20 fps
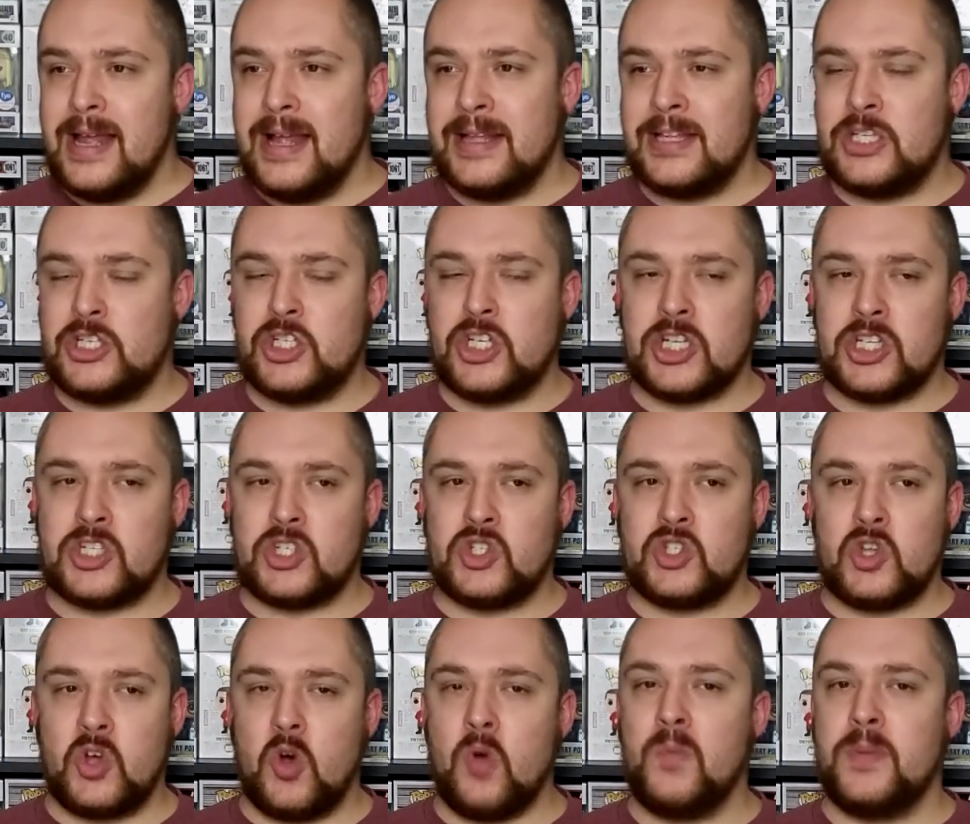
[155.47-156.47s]
it's just
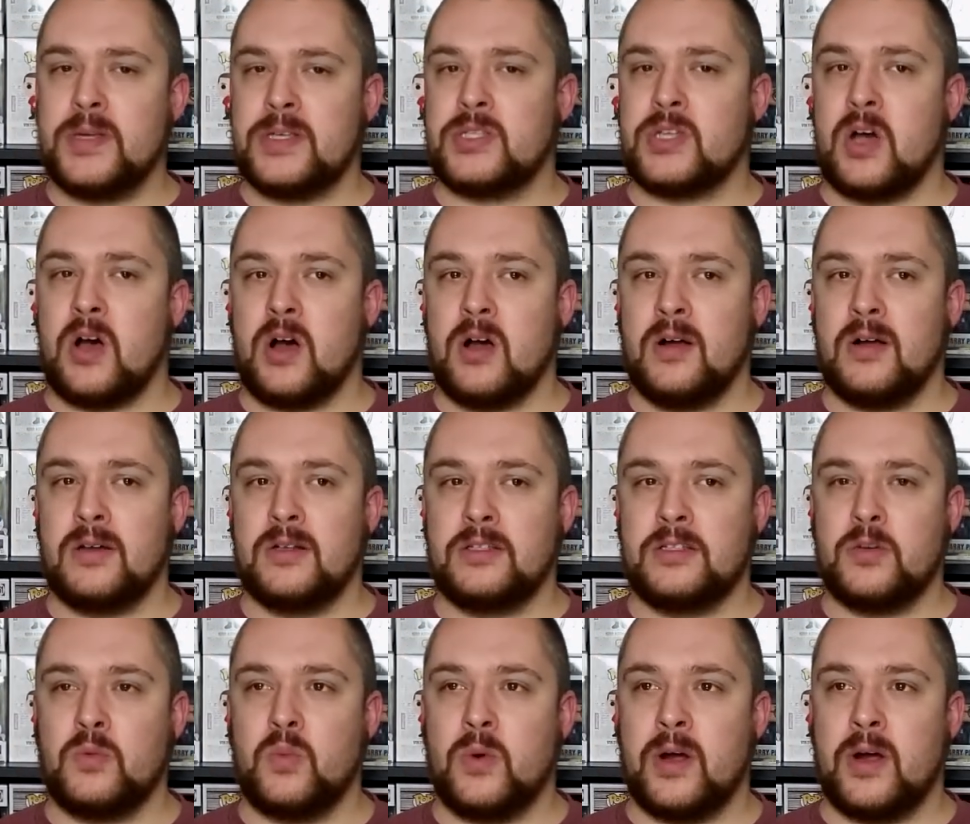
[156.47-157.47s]
so bizarre
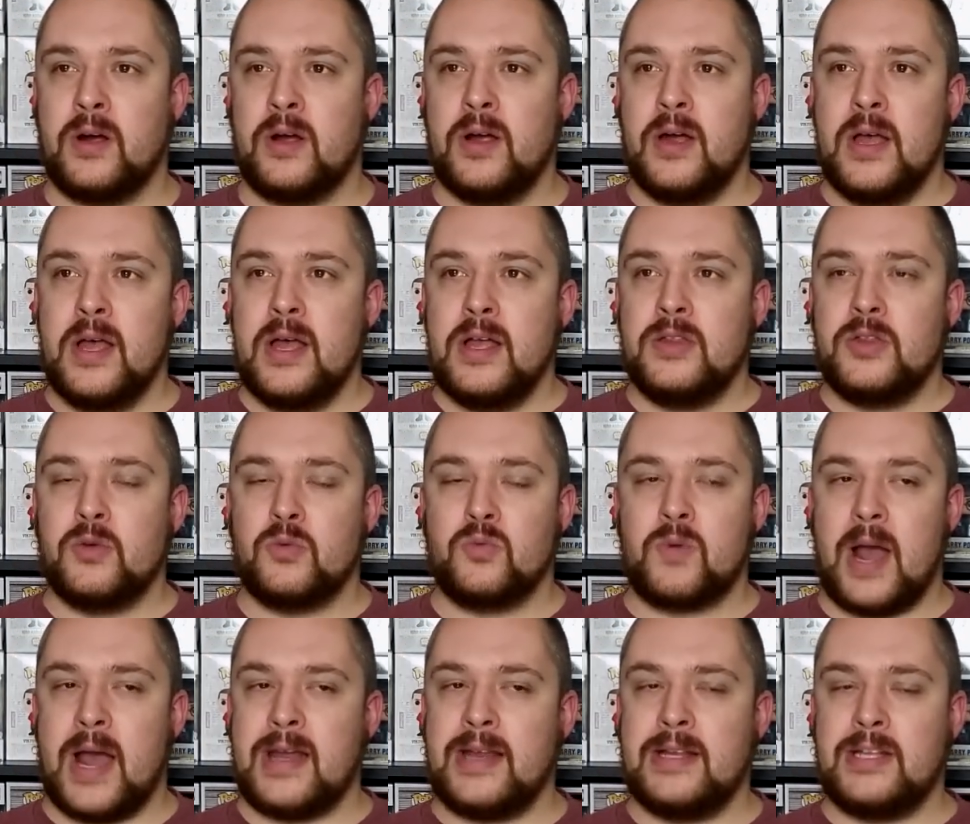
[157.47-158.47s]
to where the
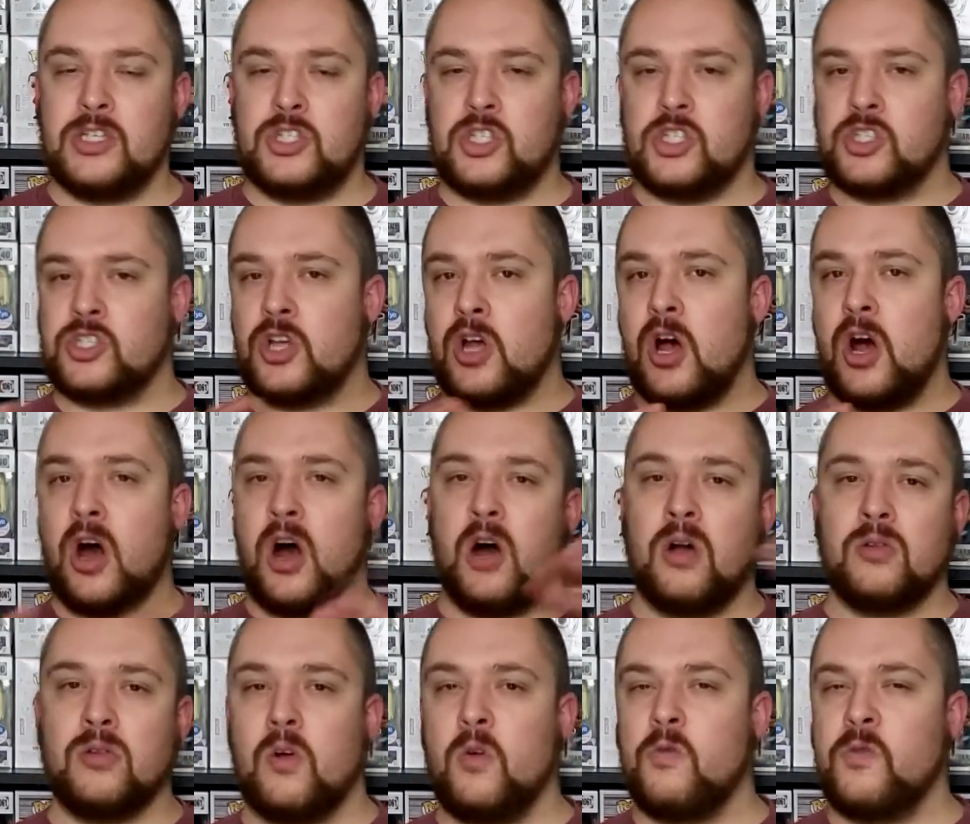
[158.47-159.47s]
writing's just
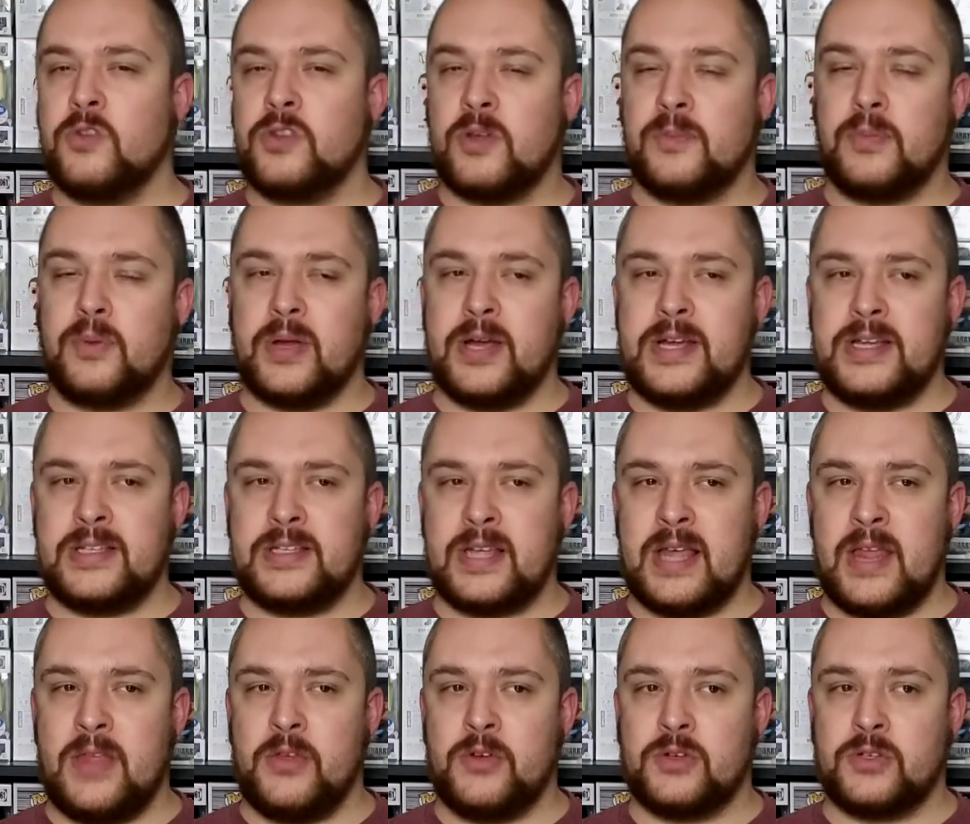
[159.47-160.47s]
all over the place
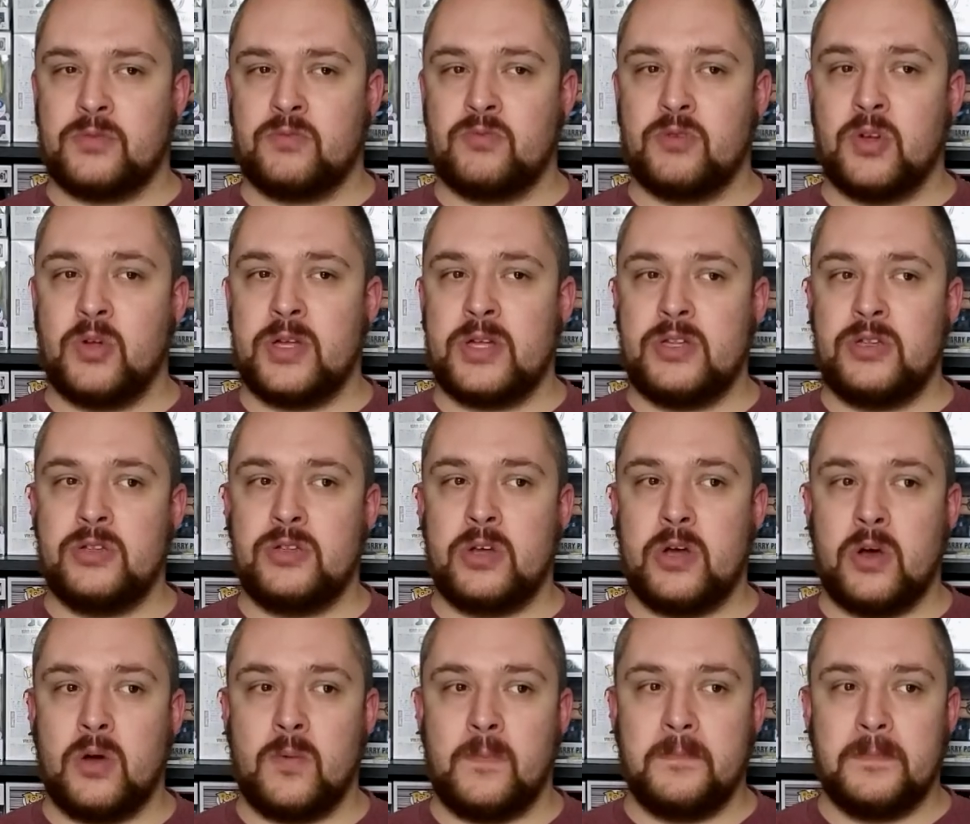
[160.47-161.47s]
and there's really
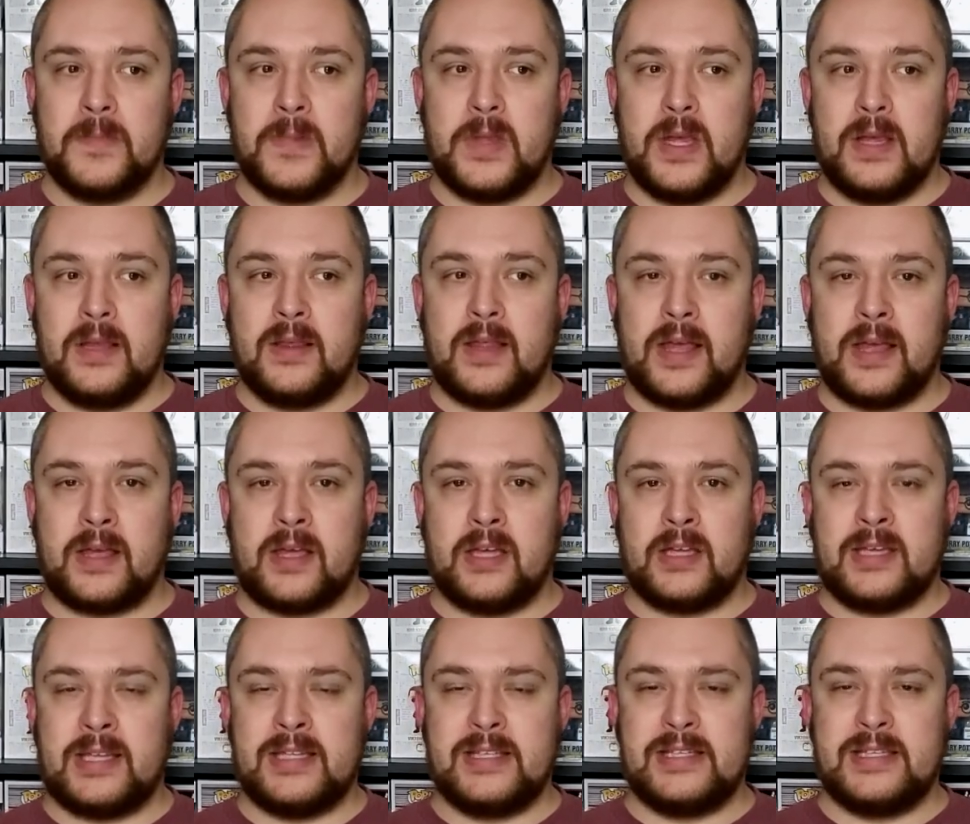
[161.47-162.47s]
no
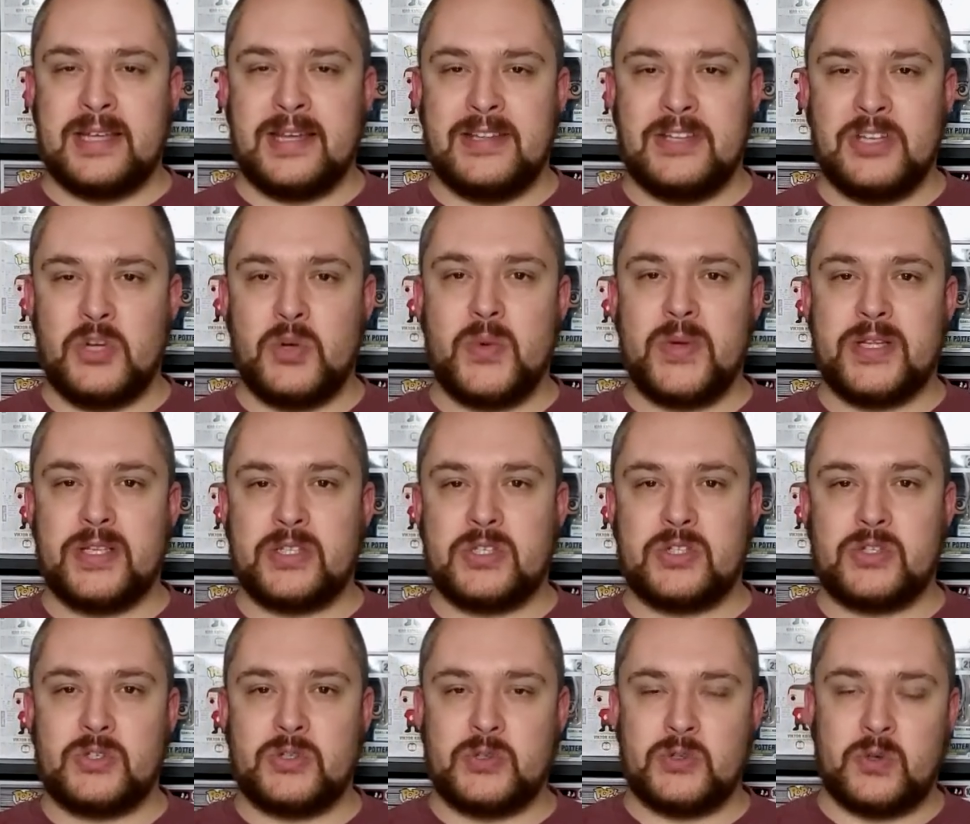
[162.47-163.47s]
like continuing
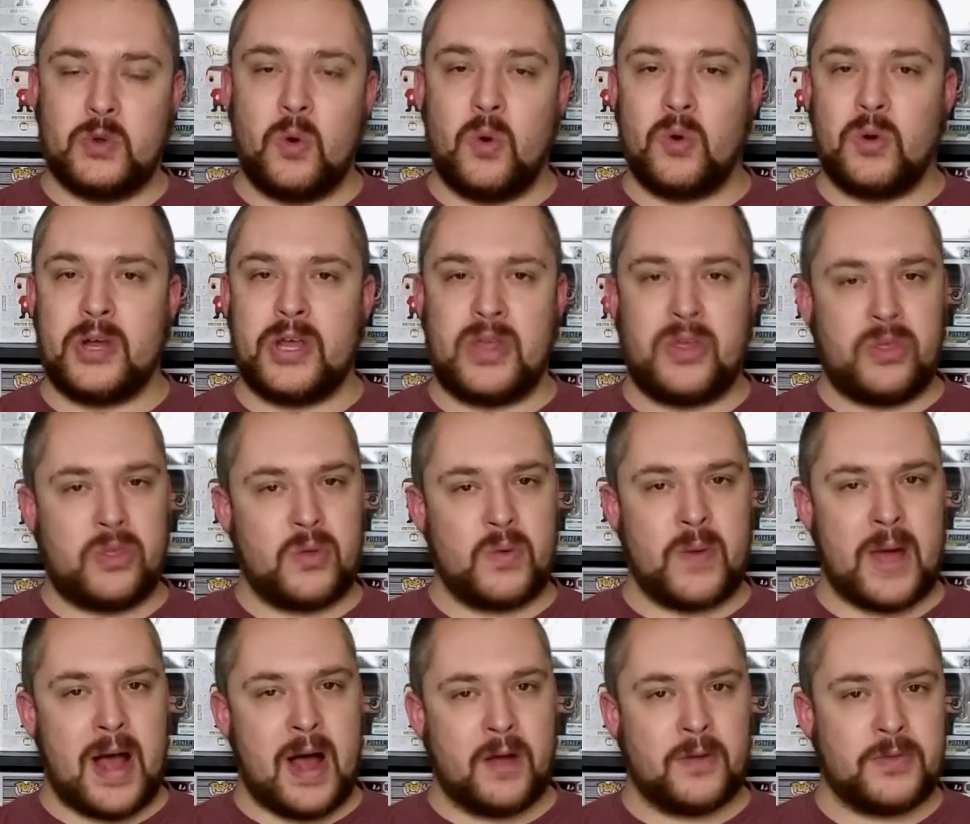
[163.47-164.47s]
story
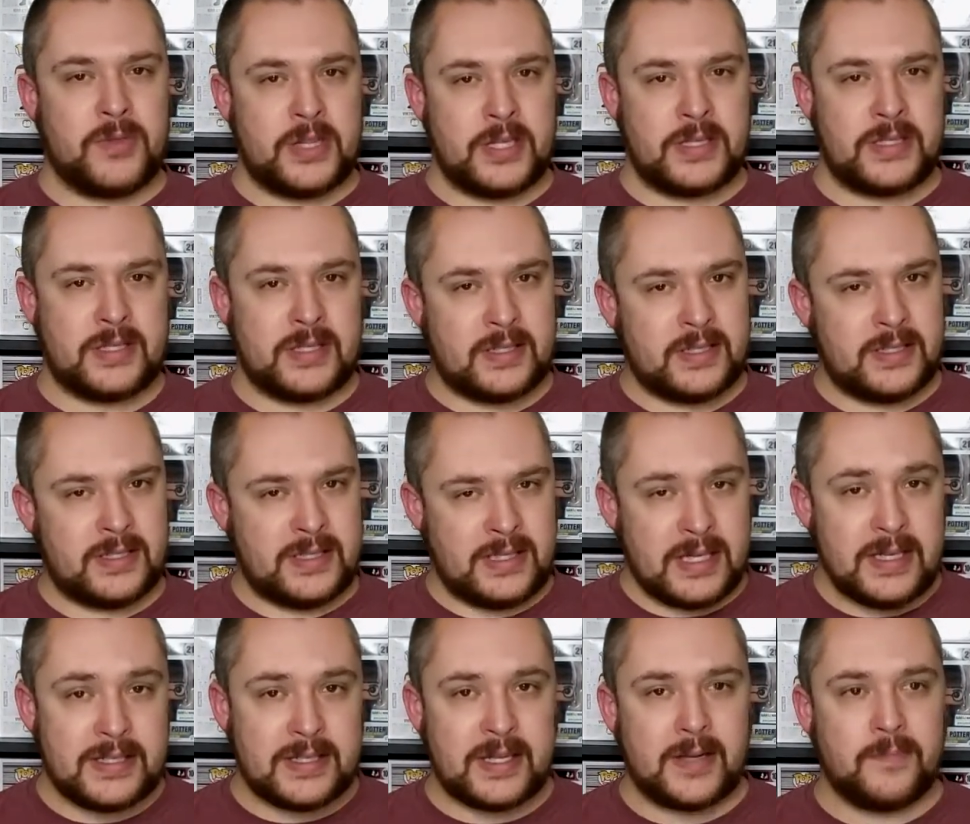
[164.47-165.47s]
throughout this
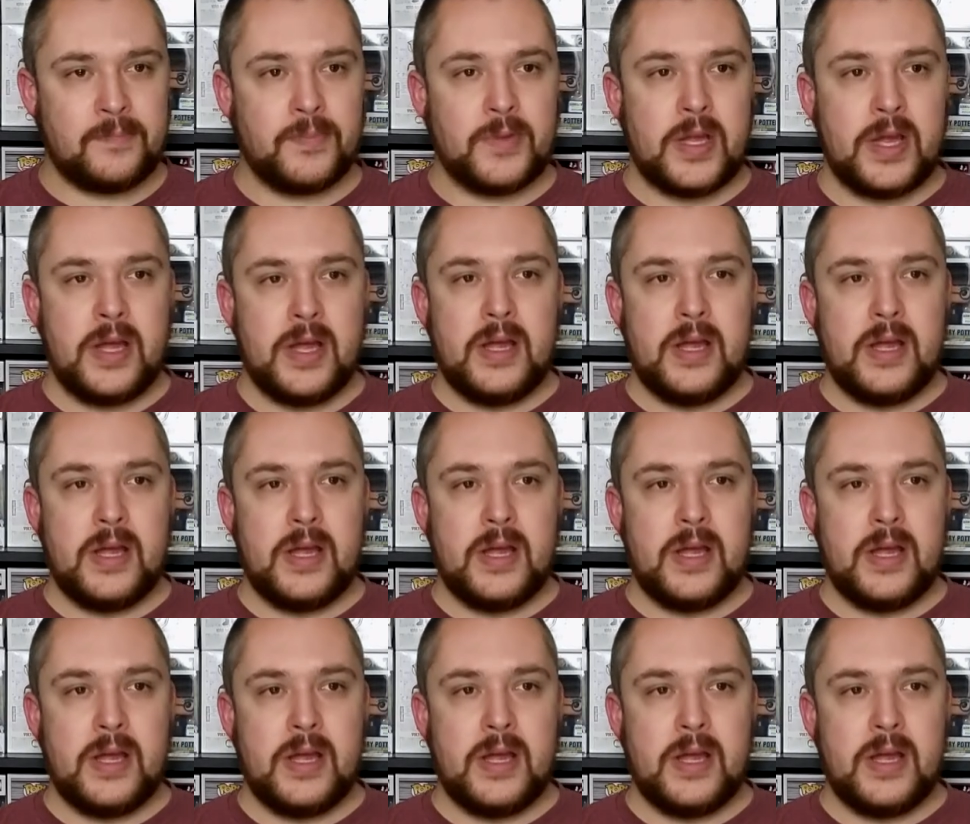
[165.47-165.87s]
season.